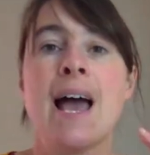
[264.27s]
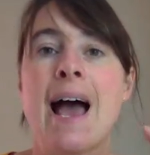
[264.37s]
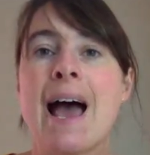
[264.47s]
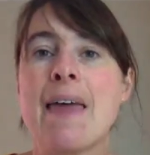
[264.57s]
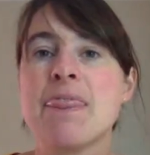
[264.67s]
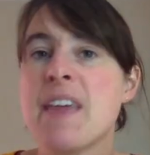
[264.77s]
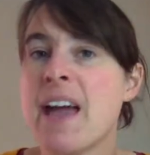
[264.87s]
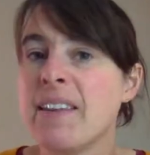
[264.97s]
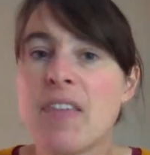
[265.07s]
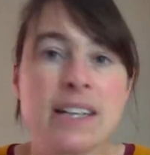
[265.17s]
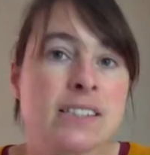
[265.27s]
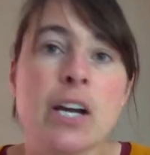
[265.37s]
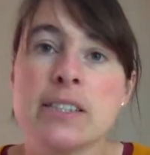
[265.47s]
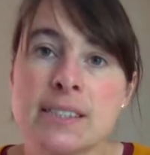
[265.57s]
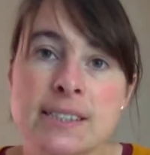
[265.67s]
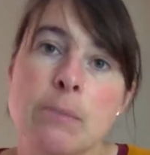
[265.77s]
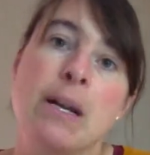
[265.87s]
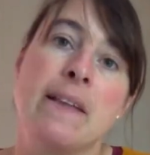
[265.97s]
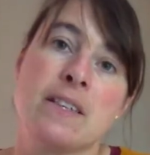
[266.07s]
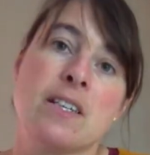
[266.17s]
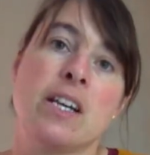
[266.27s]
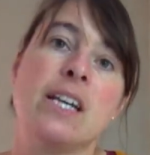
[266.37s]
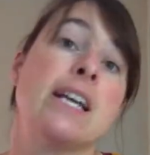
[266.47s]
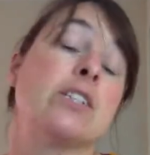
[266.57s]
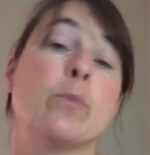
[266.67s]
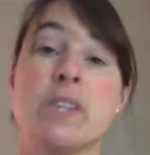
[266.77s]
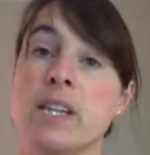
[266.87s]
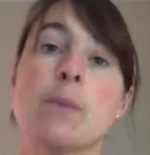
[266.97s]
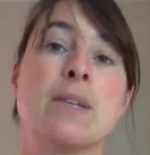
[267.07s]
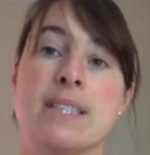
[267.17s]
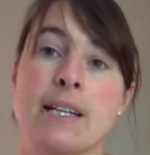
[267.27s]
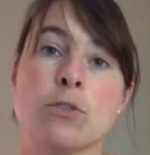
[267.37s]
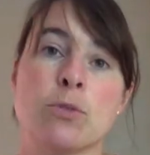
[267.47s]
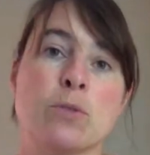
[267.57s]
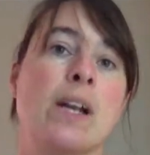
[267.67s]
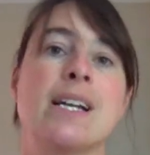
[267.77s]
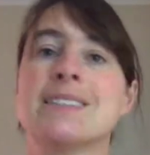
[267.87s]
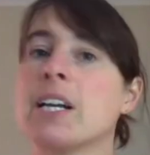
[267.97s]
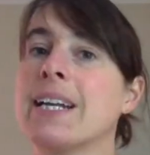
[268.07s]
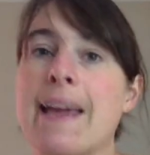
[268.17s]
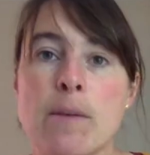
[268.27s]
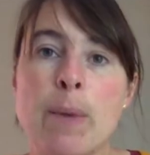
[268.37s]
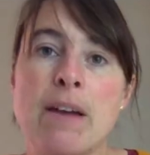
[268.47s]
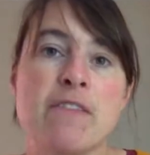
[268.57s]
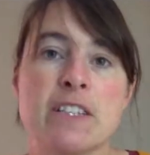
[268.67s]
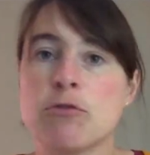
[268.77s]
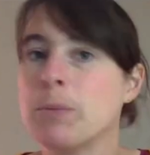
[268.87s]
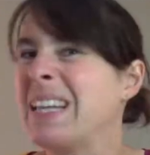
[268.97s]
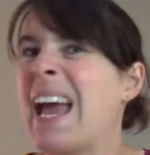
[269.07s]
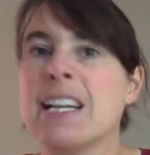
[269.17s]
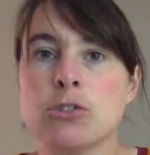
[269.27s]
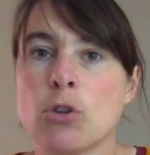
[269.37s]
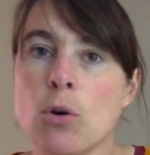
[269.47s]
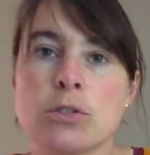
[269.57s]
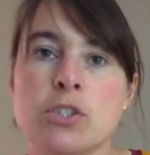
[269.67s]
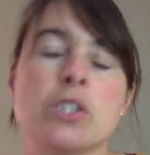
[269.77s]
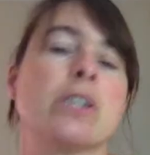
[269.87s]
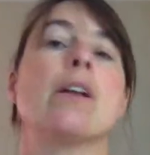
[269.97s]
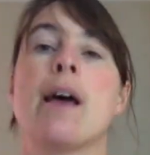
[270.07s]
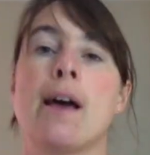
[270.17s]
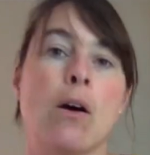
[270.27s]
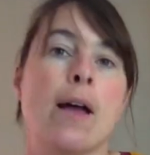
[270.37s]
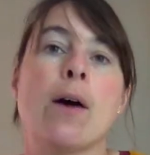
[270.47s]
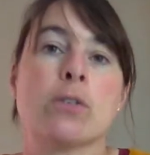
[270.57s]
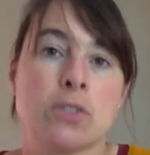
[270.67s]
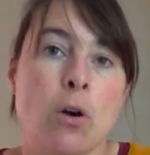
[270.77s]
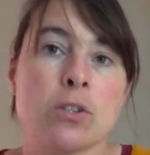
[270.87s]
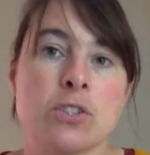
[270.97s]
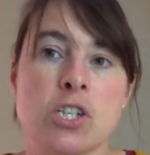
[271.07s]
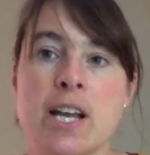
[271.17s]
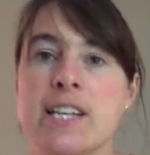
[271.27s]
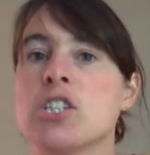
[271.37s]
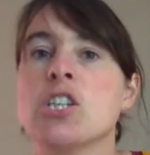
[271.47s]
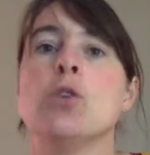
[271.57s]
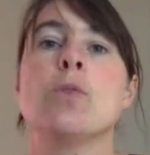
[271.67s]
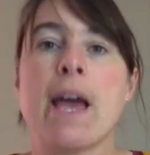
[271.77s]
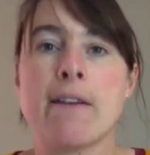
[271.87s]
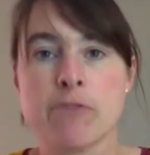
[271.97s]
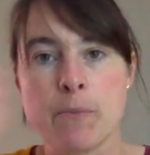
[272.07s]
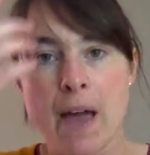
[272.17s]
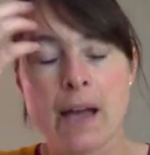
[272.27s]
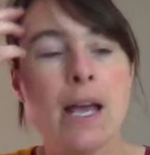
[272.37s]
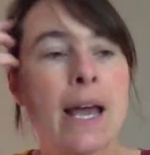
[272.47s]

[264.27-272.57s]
and then that's going to stimulate the circulation within the placenta as well, and it's going to get the benefits from the extra oxygenation that you get from that.